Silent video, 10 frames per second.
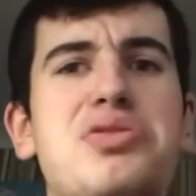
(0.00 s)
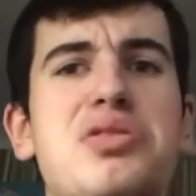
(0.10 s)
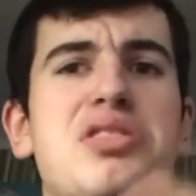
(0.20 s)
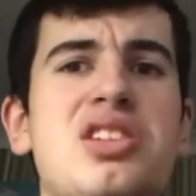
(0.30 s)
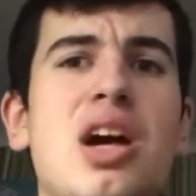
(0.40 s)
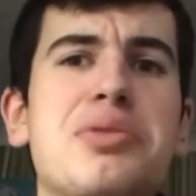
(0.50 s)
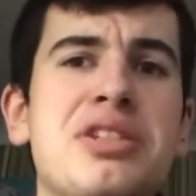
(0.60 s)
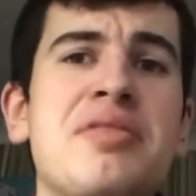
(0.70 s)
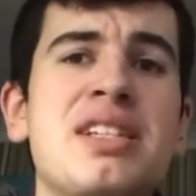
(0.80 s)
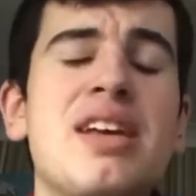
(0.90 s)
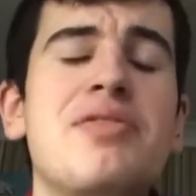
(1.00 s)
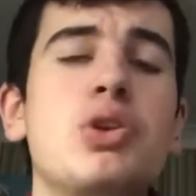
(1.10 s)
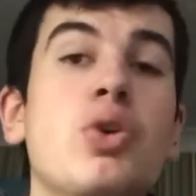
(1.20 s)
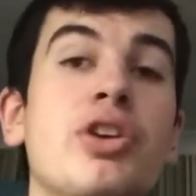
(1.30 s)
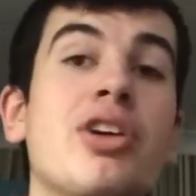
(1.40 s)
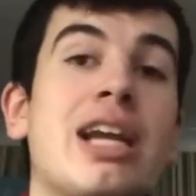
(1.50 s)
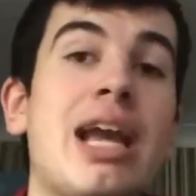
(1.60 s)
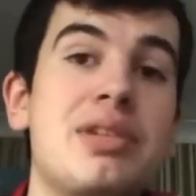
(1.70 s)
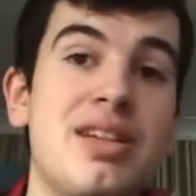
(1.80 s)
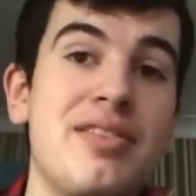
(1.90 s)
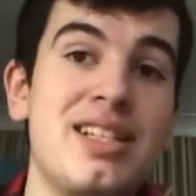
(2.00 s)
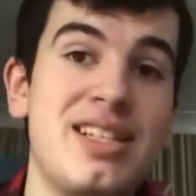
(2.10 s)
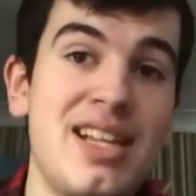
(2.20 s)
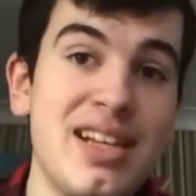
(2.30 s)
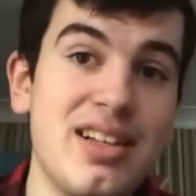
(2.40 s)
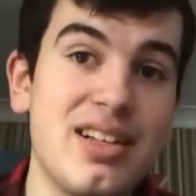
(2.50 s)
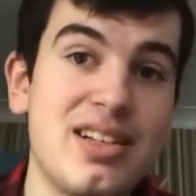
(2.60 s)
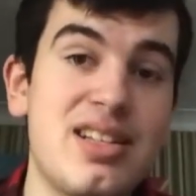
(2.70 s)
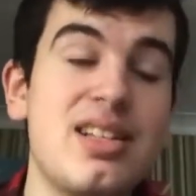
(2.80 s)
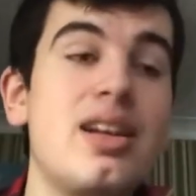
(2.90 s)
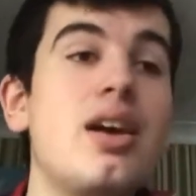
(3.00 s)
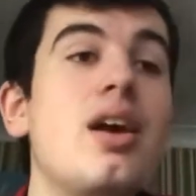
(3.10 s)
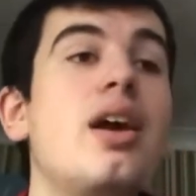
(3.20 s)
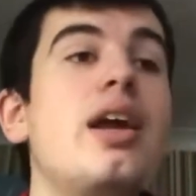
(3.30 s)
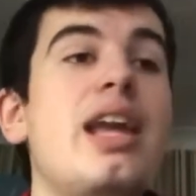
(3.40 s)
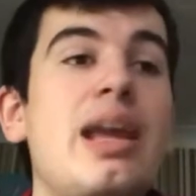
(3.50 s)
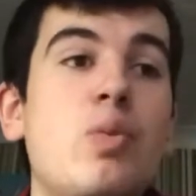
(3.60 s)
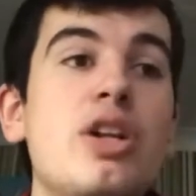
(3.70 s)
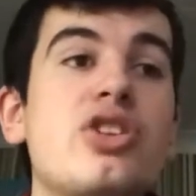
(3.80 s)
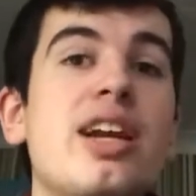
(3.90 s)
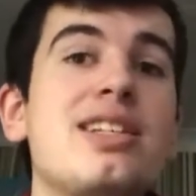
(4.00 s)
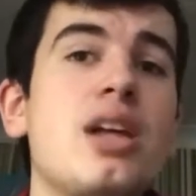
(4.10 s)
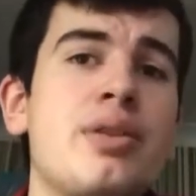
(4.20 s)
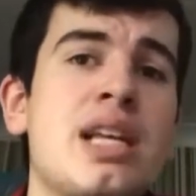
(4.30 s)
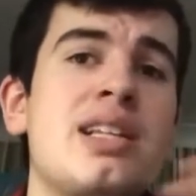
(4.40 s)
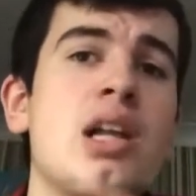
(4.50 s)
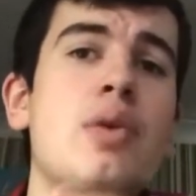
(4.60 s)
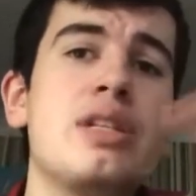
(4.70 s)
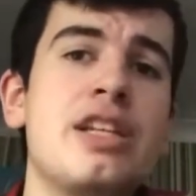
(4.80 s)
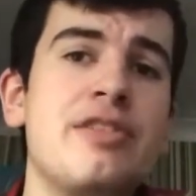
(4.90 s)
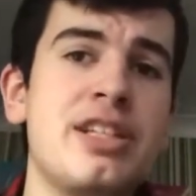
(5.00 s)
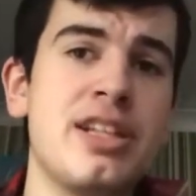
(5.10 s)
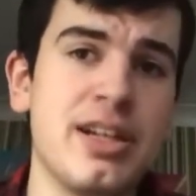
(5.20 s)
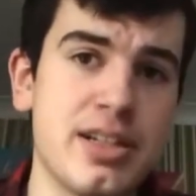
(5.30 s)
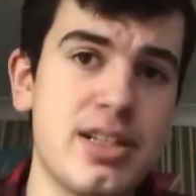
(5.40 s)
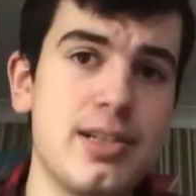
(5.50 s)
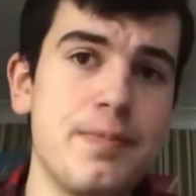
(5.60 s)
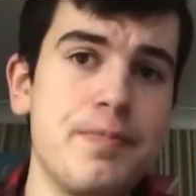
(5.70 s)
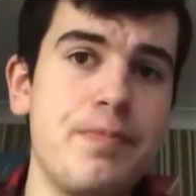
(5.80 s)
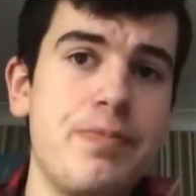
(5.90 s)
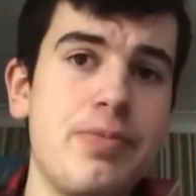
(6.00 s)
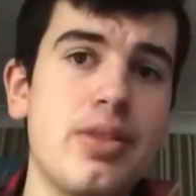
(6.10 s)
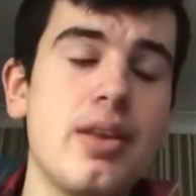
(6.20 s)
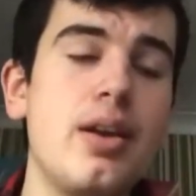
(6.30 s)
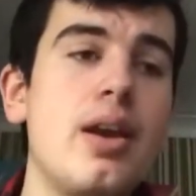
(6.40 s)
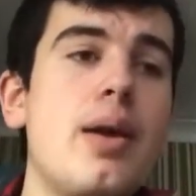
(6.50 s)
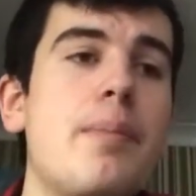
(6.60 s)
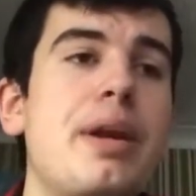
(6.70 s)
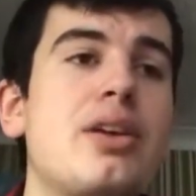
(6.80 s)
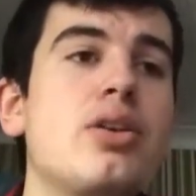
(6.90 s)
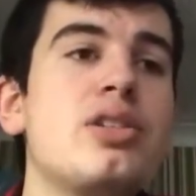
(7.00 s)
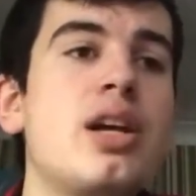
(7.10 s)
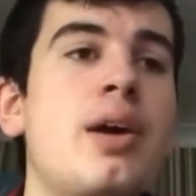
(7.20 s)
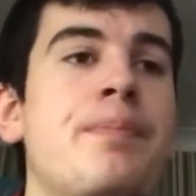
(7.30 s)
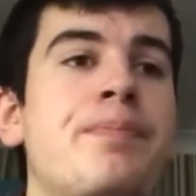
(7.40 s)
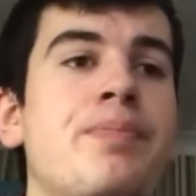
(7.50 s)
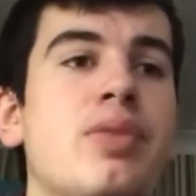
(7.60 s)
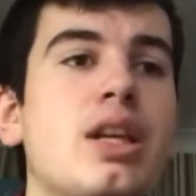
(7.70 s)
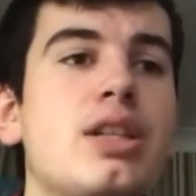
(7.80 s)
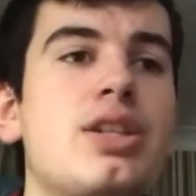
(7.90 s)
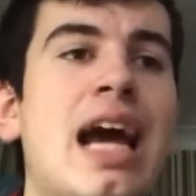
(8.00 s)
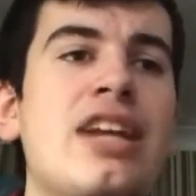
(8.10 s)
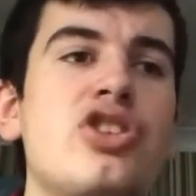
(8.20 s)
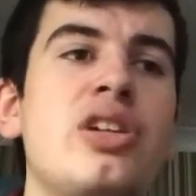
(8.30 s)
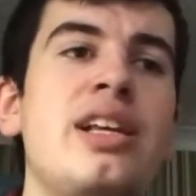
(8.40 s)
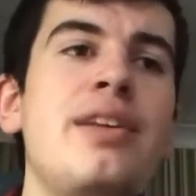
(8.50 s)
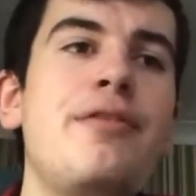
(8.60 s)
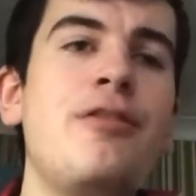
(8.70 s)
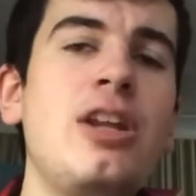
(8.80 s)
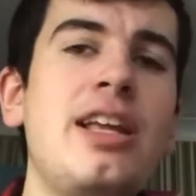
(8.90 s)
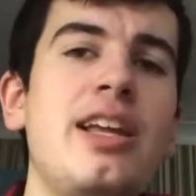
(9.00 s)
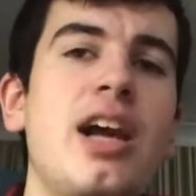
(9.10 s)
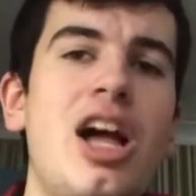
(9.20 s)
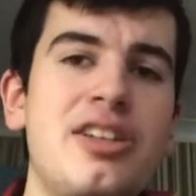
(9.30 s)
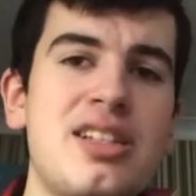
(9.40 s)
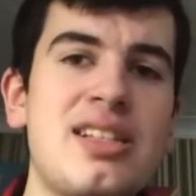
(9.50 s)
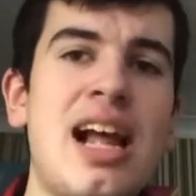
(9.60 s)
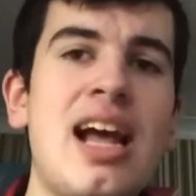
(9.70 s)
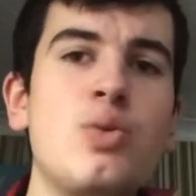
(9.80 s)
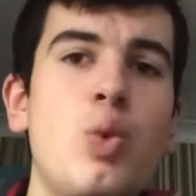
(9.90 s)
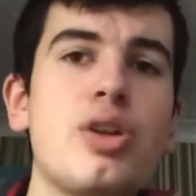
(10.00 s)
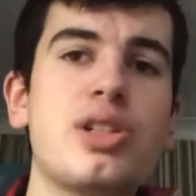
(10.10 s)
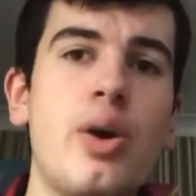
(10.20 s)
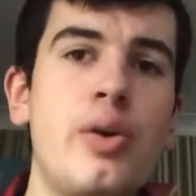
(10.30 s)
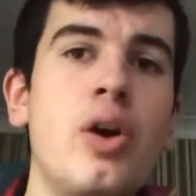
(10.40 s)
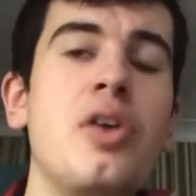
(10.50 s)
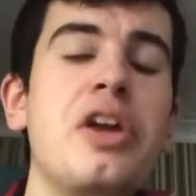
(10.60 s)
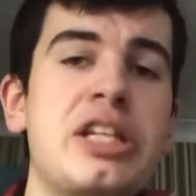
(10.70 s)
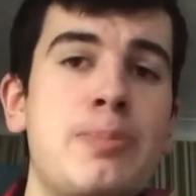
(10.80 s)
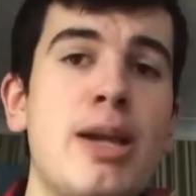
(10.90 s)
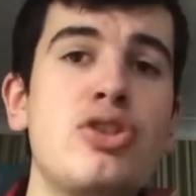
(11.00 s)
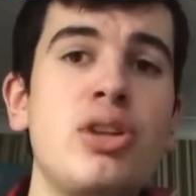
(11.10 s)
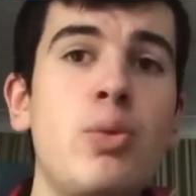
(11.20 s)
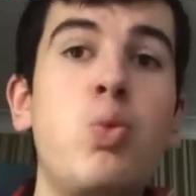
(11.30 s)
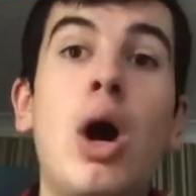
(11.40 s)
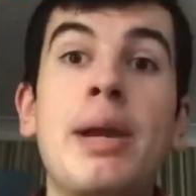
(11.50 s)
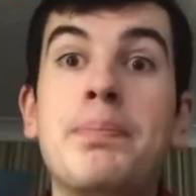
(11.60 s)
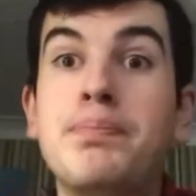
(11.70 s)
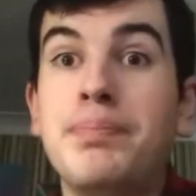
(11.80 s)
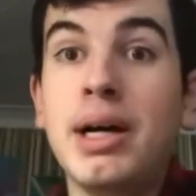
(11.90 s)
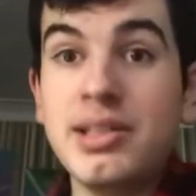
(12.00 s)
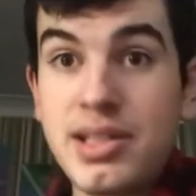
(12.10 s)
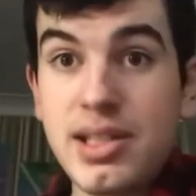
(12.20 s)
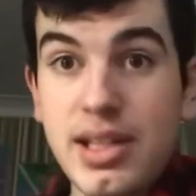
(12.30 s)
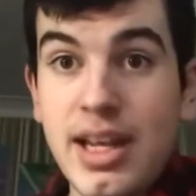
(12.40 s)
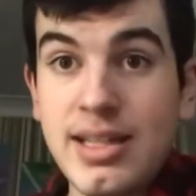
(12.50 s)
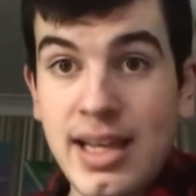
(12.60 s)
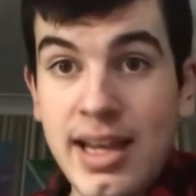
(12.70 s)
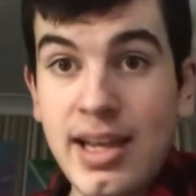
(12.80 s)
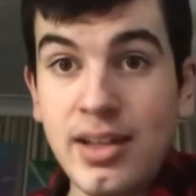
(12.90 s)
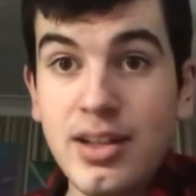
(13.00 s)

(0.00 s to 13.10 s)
start with Series 7 or you're okay with Series 6. In which case, I would say start with Series 6. Because to actually fully understand what's going on, especially why Buzz is here,